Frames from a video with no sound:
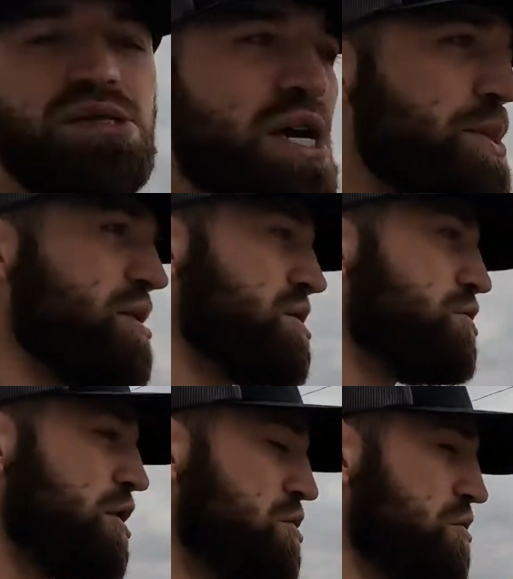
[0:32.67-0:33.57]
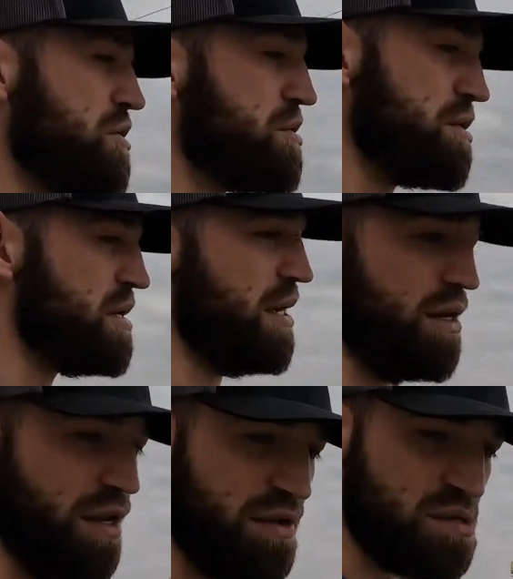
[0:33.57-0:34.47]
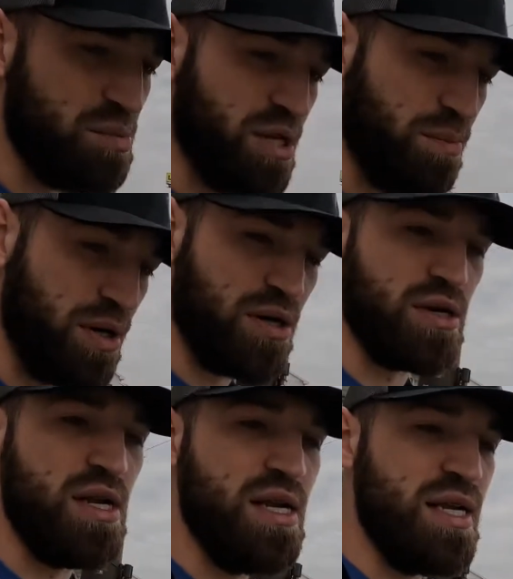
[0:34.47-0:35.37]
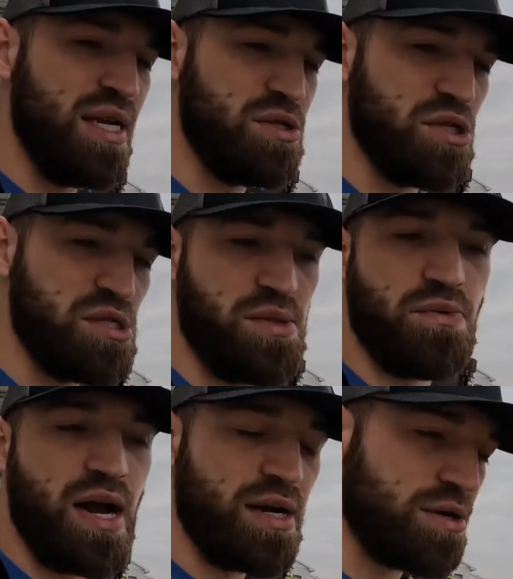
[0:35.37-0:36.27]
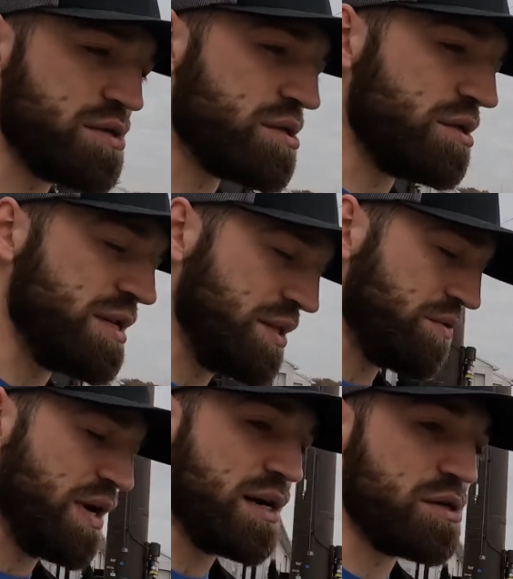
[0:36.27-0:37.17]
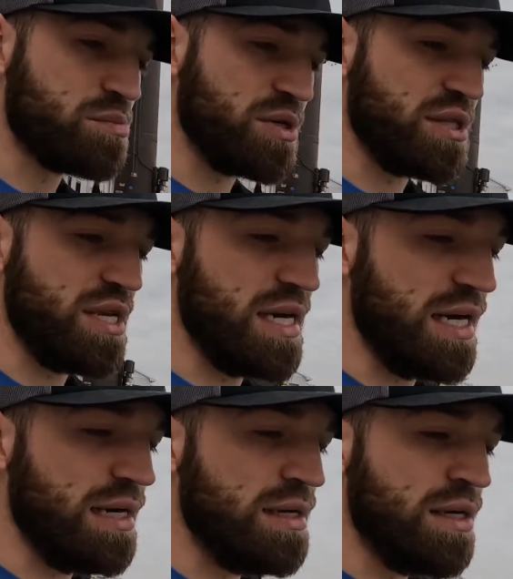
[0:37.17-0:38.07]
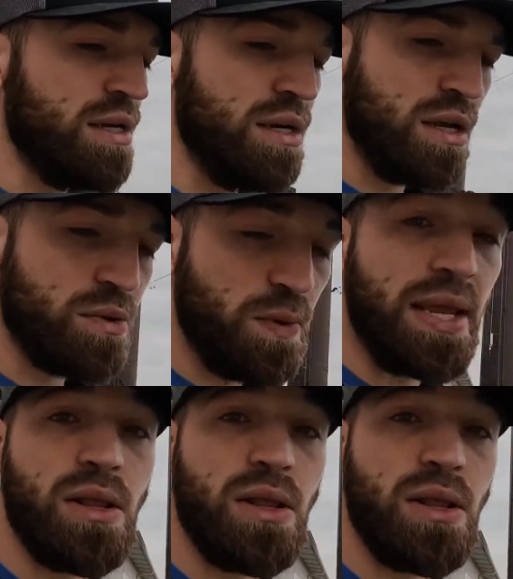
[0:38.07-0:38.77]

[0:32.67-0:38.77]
nothing structural, so it's not gonna like split apart. It's just the rockers, or not the rockers, but the wheel